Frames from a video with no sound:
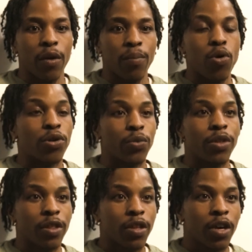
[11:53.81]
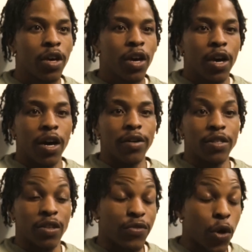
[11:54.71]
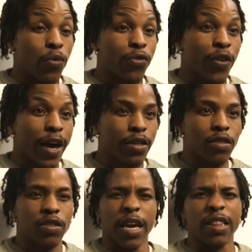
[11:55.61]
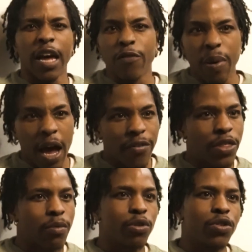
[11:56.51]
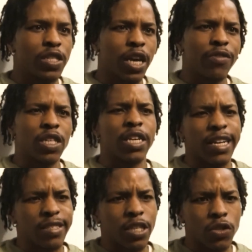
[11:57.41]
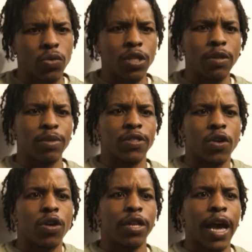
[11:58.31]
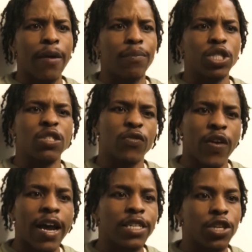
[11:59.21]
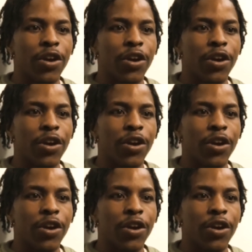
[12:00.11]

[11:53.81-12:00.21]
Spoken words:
born with. And it's a known fact. It's like life path numbers and everything, not to get too deep into all of that, but just finding